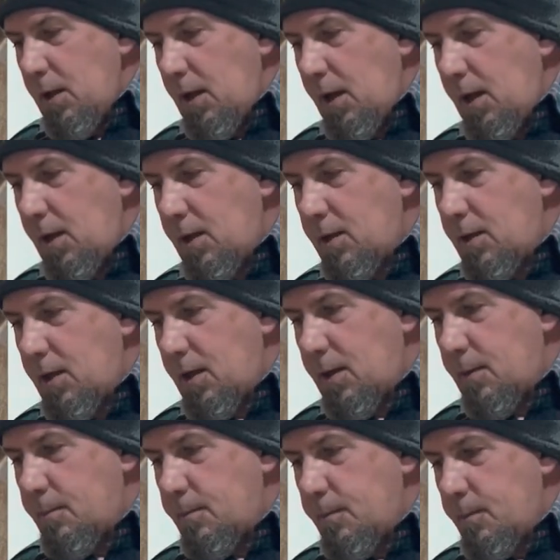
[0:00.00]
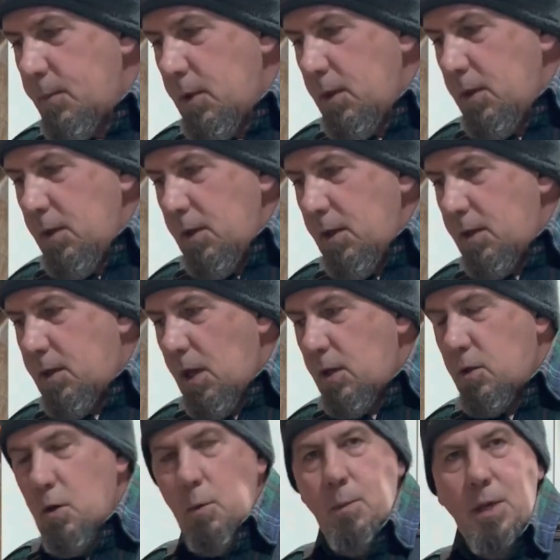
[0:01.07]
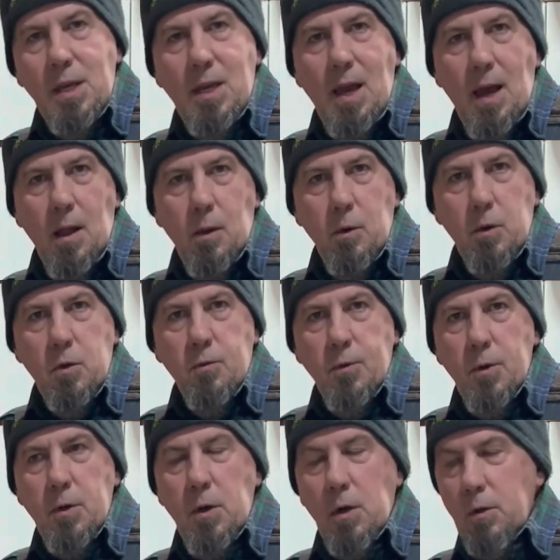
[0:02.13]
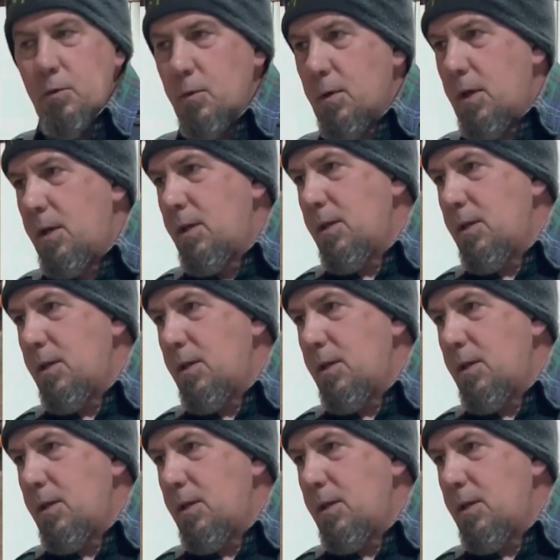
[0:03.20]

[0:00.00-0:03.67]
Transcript: And it takes so many calories for a dog to run.